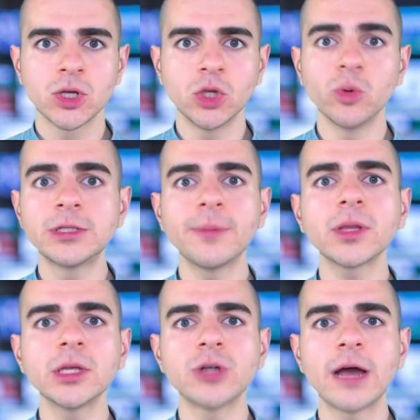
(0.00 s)
You will
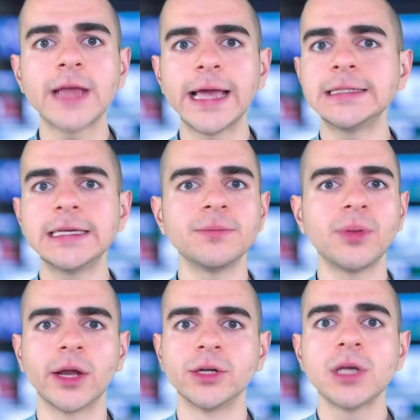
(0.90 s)
typically draft 18
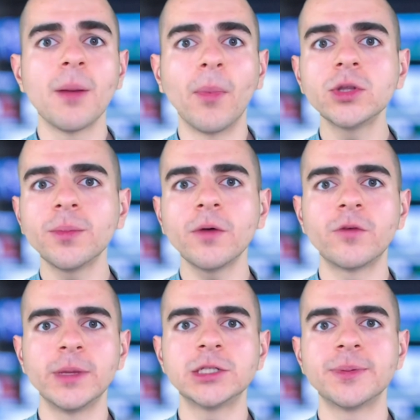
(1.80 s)
players, multiple
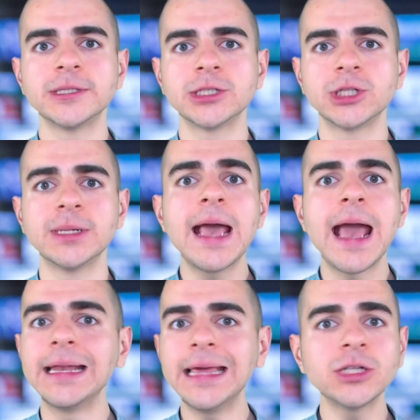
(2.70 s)
from each position,
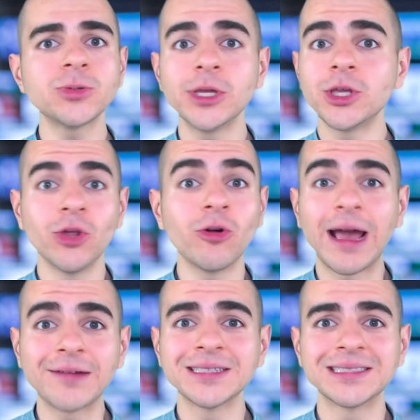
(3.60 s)
and each week you don't
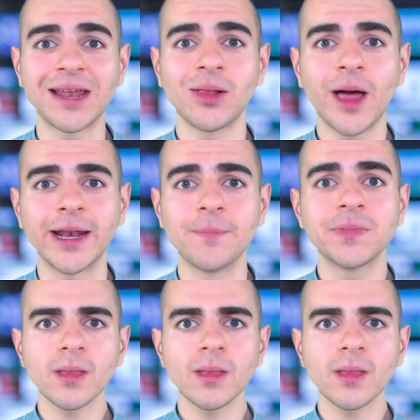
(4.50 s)
have to set a lineup.